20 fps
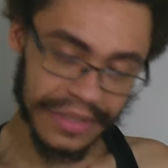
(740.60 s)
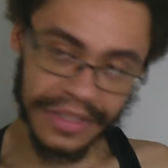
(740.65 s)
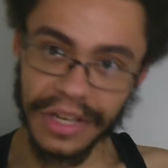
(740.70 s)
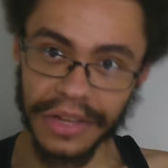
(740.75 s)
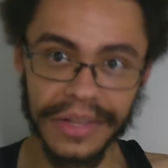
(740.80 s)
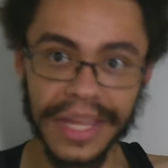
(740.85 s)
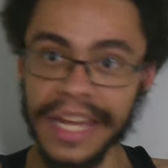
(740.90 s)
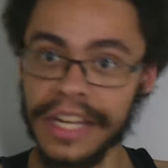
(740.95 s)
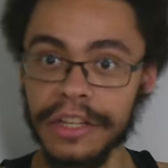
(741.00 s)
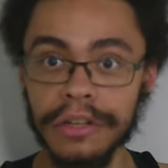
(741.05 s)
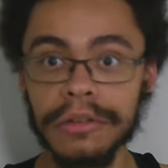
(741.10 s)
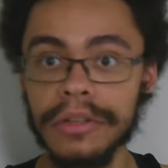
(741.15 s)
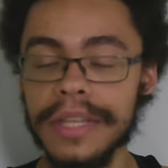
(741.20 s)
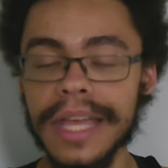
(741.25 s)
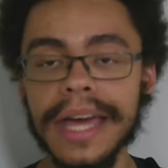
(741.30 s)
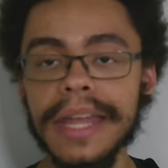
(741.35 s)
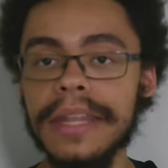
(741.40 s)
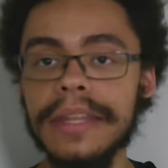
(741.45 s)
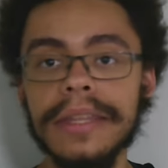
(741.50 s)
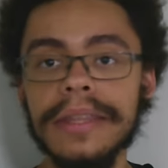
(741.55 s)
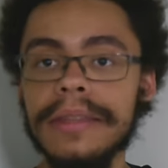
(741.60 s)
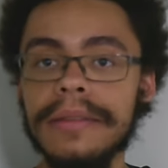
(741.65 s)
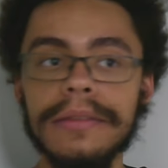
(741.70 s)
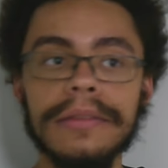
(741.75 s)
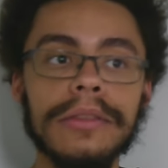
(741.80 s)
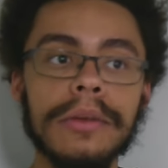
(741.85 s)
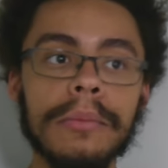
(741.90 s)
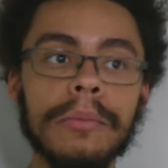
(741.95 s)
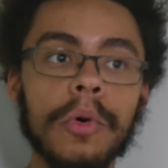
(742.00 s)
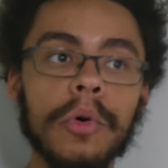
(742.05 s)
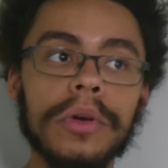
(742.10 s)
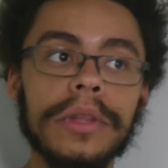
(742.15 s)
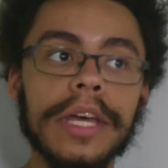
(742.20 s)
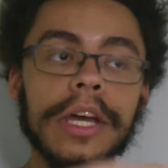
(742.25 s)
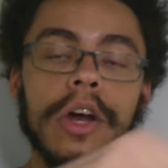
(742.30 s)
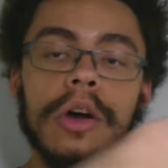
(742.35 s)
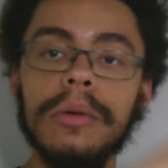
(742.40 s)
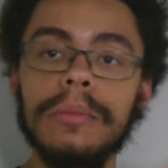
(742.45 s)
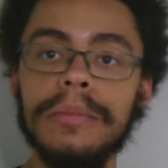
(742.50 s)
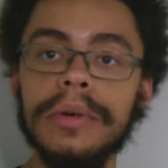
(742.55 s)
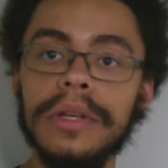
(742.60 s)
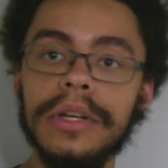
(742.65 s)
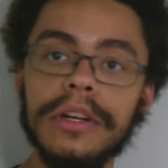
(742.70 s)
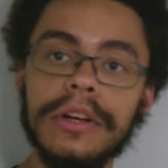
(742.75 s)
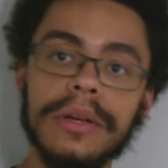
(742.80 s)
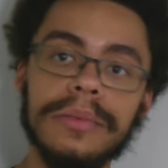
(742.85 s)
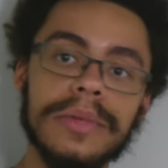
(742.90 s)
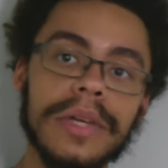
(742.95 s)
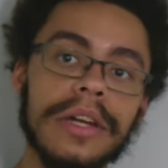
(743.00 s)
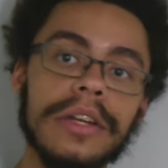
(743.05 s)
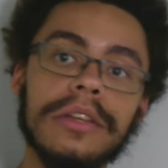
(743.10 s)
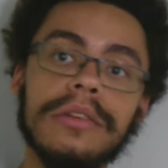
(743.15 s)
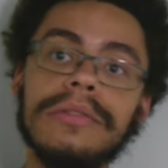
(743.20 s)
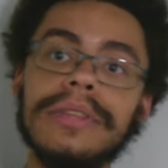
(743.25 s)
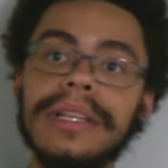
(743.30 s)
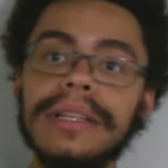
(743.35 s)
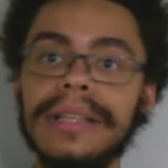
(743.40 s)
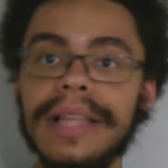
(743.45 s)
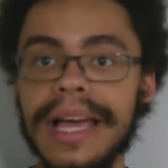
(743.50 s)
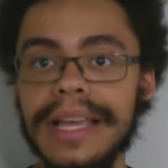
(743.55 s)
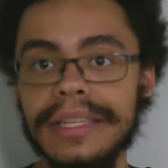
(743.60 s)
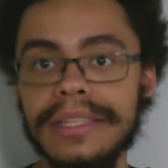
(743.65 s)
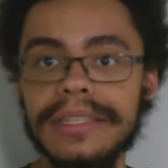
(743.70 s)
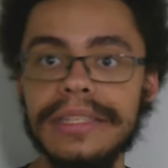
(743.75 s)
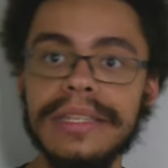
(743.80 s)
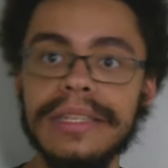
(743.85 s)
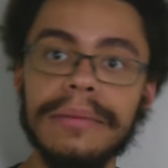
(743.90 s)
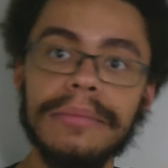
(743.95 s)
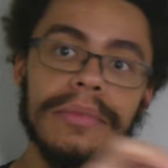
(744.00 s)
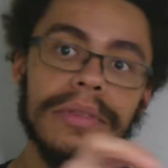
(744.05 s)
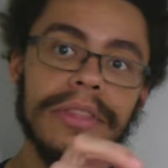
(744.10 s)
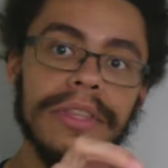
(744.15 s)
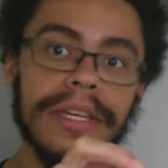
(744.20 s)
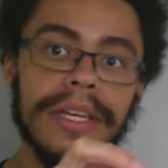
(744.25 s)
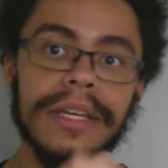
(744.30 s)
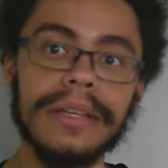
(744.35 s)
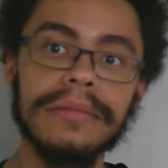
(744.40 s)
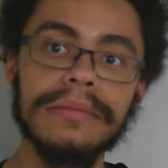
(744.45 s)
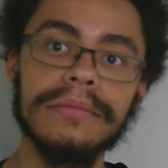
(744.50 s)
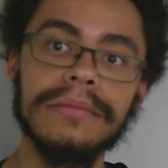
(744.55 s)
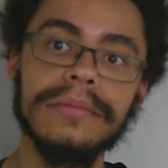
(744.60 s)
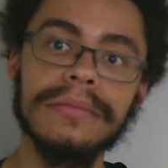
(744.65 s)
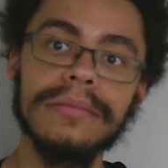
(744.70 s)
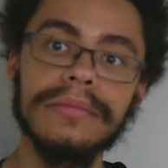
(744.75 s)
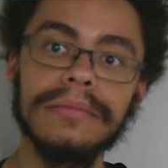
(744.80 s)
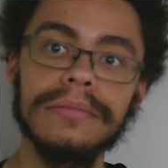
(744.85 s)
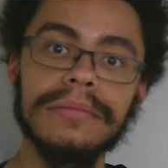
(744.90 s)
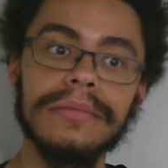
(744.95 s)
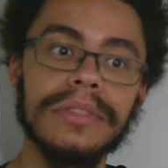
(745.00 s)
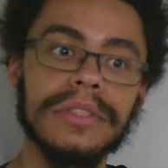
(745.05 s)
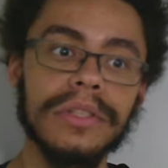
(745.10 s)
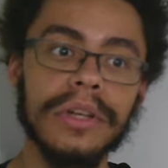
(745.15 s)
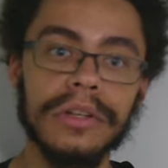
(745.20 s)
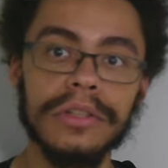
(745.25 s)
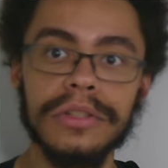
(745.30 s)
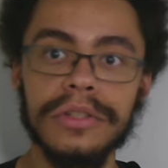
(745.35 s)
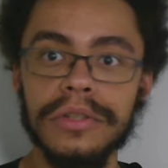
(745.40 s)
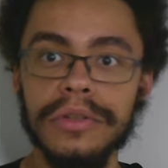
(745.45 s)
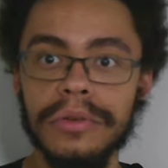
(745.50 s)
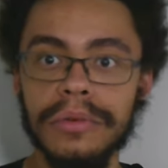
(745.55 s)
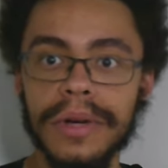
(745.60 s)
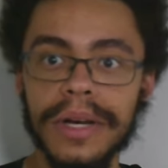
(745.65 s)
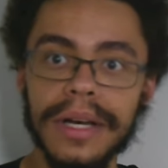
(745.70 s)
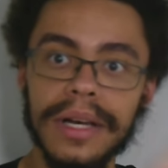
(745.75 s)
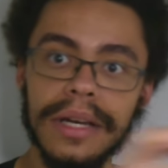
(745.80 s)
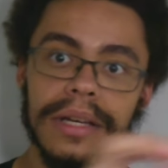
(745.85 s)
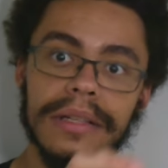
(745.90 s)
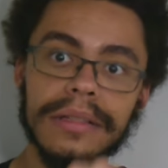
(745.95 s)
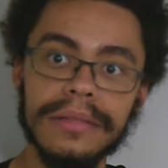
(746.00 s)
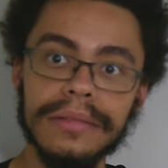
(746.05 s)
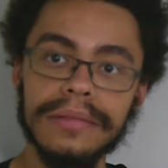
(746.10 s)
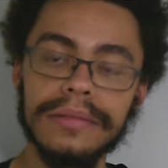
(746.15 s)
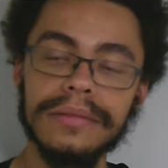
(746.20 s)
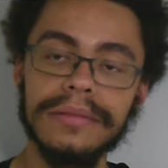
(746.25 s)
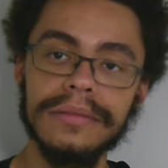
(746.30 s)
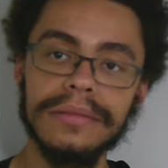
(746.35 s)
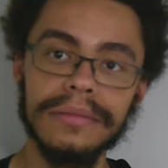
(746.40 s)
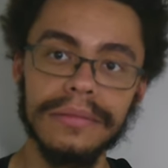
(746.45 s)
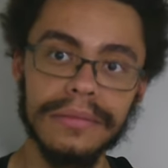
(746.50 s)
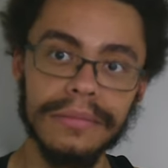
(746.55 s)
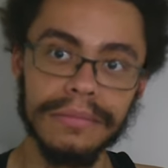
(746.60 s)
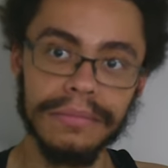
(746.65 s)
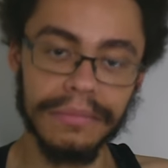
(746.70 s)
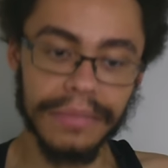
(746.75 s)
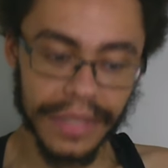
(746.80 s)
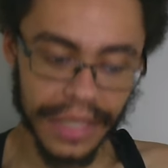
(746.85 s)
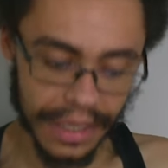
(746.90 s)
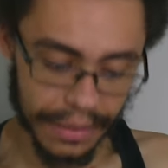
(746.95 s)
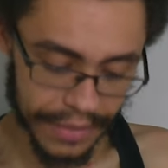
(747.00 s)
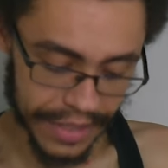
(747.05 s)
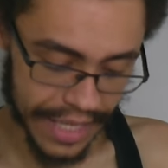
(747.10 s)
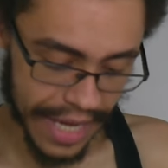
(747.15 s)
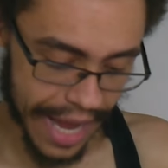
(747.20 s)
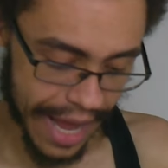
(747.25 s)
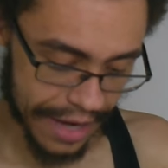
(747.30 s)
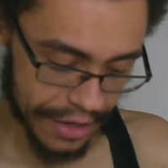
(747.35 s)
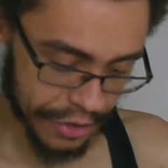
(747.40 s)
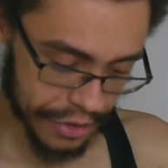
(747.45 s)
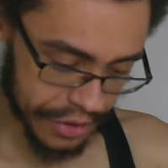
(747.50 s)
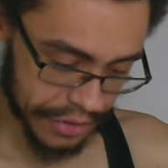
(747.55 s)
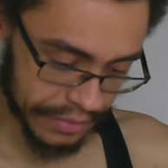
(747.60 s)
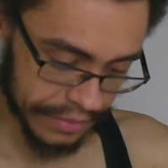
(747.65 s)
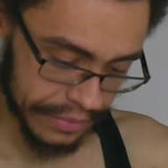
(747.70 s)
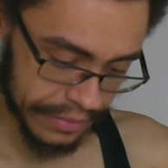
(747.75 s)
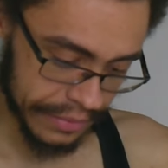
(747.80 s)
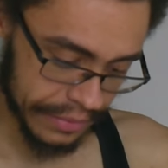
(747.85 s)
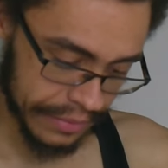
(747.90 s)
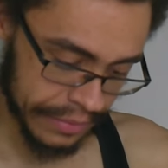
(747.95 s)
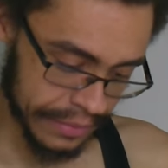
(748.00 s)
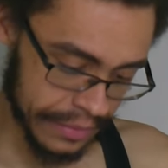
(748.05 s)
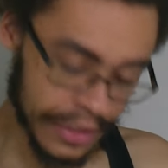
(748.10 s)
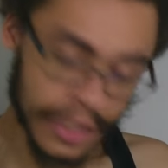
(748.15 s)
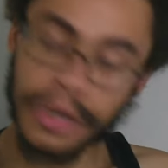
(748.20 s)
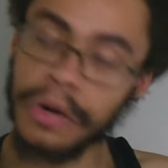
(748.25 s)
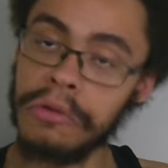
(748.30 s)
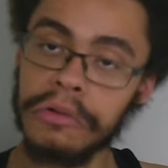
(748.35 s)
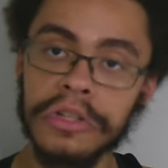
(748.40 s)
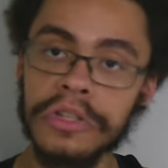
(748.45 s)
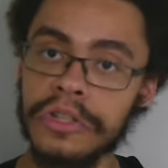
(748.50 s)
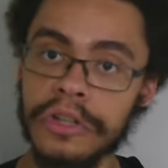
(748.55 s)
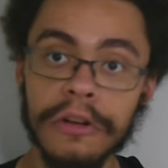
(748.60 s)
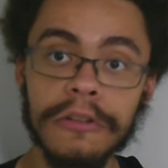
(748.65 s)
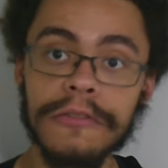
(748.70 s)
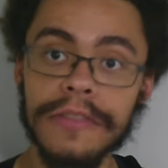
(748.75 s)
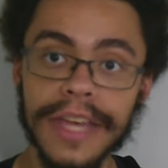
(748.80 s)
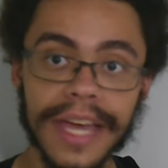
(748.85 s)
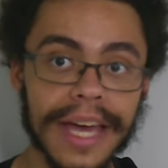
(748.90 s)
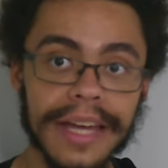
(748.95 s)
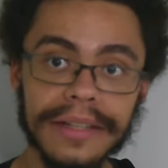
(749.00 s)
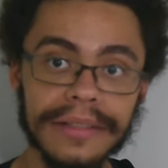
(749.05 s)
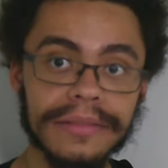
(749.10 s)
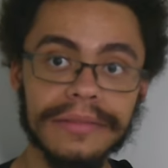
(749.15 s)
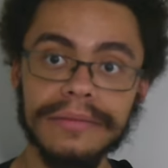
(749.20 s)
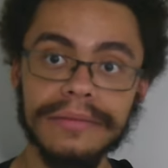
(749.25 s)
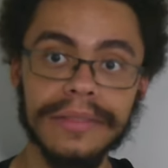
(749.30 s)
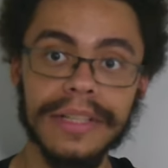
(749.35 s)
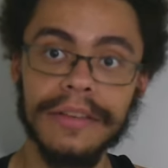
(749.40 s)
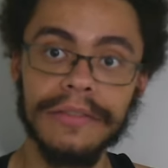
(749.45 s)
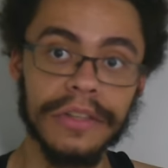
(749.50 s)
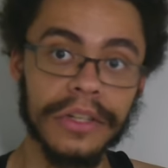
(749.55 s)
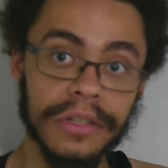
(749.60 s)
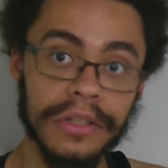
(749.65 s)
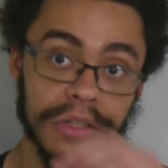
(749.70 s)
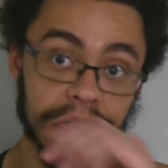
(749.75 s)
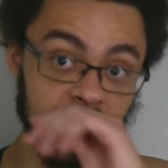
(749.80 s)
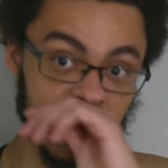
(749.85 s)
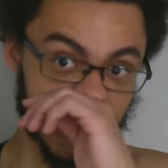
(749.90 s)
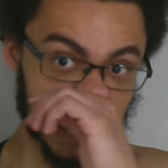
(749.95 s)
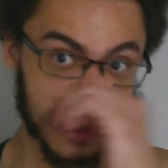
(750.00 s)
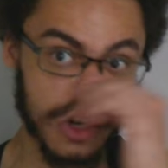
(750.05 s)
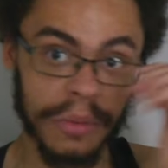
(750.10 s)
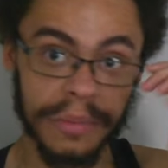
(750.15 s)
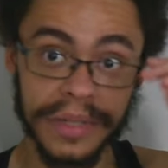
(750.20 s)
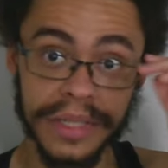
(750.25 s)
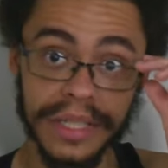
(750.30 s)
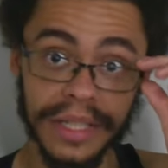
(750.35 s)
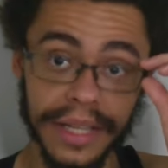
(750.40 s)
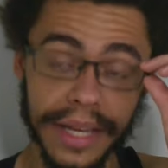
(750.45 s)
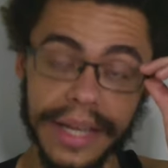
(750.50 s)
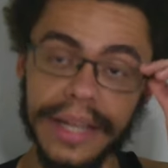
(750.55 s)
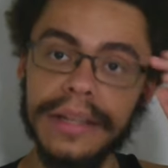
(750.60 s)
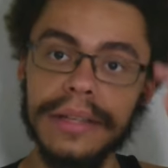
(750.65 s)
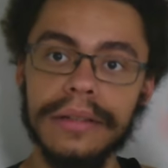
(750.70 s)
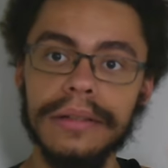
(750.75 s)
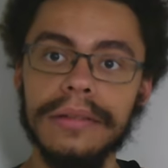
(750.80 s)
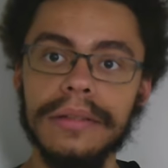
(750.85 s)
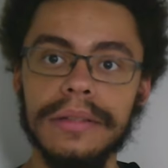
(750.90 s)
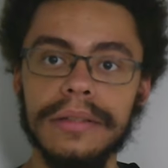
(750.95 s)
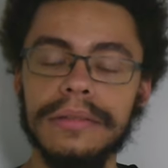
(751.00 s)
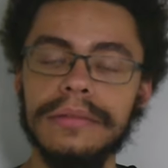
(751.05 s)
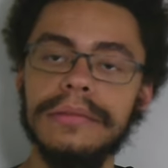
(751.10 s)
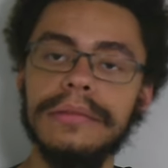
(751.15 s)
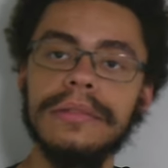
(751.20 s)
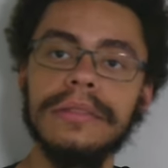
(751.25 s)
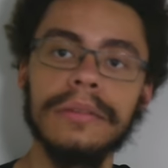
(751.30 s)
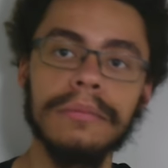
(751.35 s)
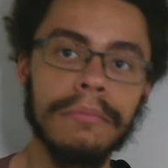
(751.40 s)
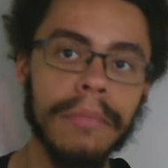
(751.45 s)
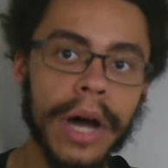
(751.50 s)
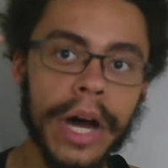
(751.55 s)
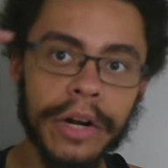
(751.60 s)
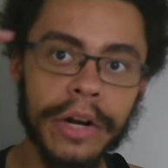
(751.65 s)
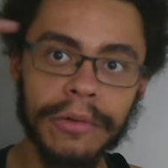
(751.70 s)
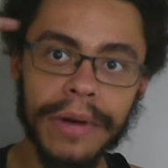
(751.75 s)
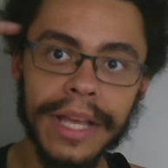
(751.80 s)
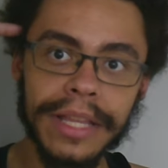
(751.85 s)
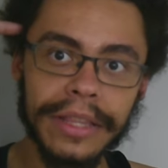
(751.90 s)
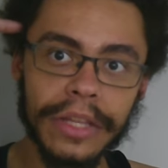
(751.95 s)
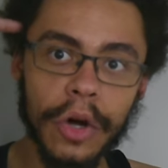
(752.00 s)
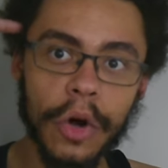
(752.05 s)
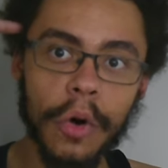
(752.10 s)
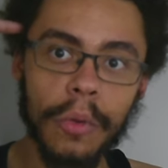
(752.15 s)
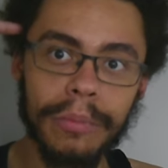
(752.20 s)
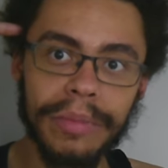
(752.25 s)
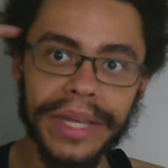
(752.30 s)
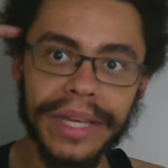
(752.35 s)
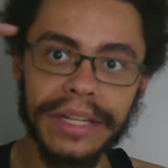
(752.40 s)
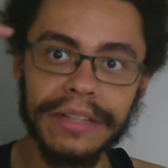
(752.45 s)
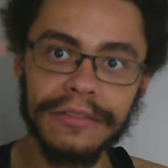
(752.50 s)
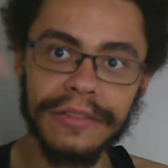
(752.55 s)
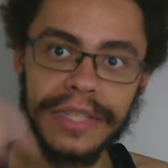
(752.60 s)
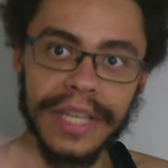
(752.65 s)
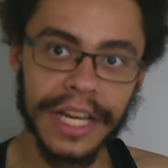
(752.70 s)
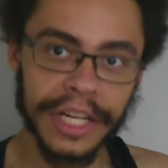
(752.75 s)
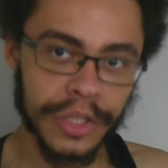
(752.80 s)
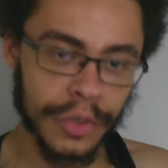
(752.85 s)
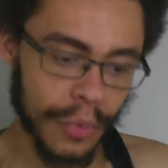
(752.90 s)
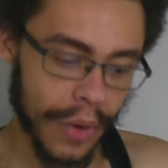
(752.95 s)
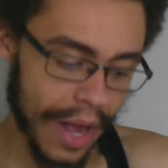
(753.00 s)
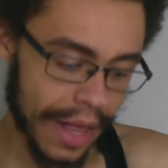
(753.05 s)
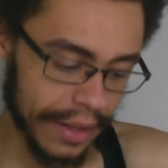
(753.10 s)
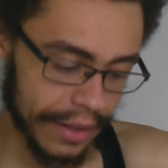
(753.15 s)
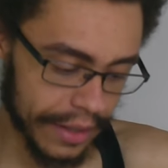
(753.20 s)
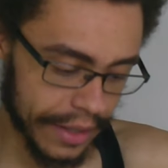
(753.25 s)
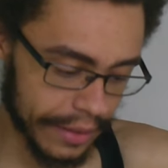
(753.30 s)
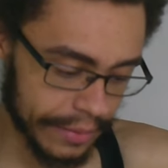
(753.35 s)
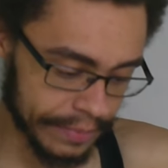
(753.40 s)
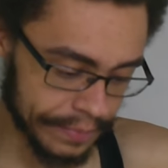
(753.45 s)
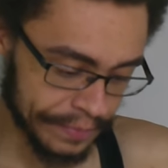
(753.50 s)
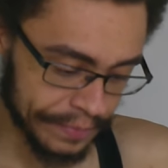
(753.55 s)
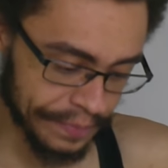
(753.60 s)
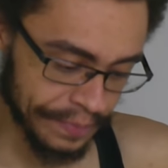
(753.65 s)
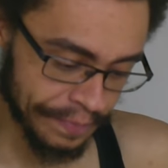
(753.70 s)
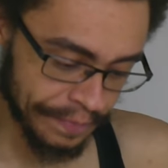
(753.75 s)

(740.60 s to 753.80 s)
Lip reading: So then the more that culpability creeps onto you, the less sympathy starts to become attached. You don't deserve that. If you're too stupid to like moderate the opiate of sexuality.